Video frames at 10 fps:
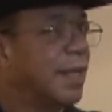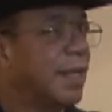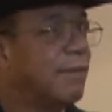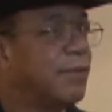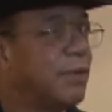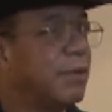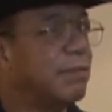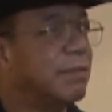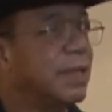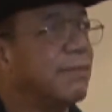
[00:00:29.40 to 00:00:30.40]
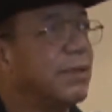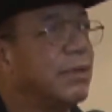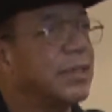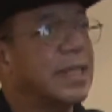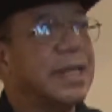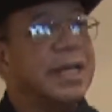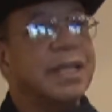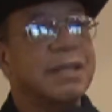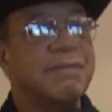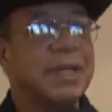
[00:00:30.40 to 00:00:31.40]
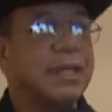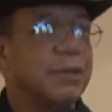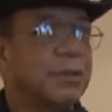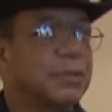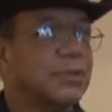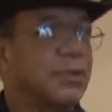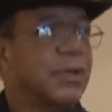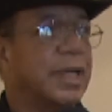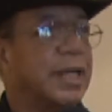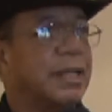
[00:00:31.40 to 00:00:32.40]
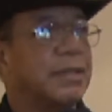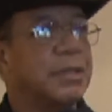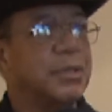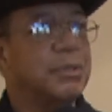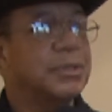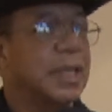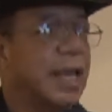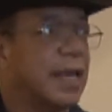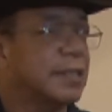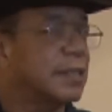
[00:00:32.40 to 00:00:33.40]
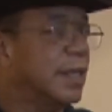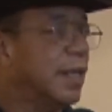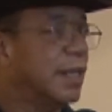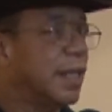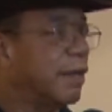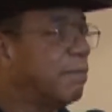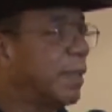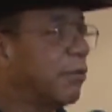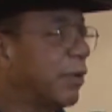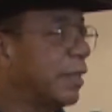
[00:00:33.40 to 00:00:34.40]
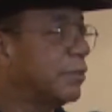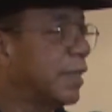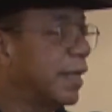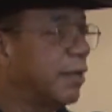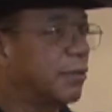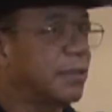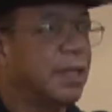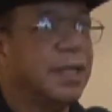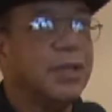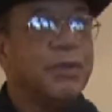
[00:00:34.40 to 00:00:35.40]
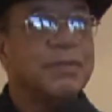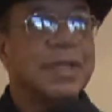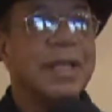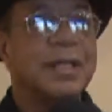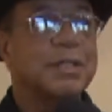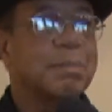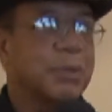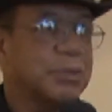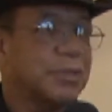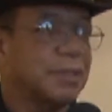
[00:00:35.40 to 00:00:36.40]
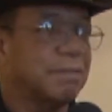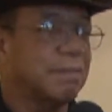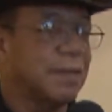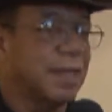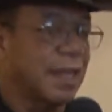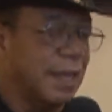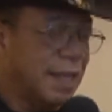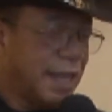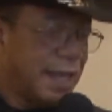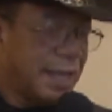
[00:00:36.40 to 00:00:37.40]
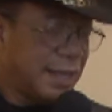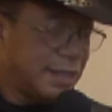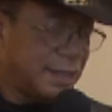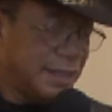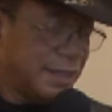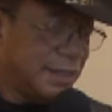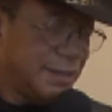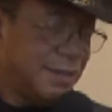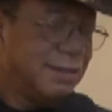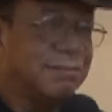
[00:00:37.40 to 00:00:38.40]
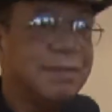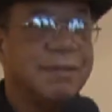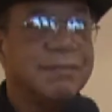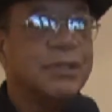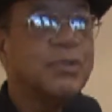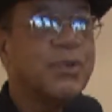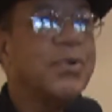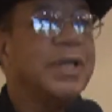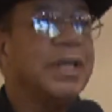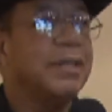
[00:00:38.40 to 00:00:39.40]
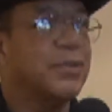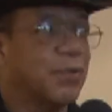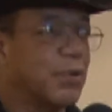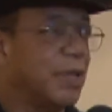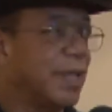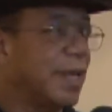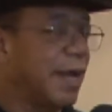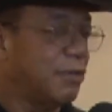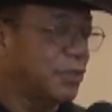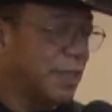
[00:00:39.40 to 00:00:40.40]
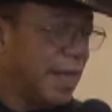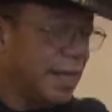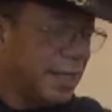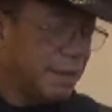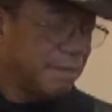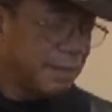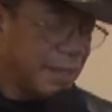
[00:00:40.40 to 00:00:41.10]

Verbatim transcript: if you, if you looked at any of the videos or any of the newscasts that have been around town, you've seen this person. And just truly, truly outstanding.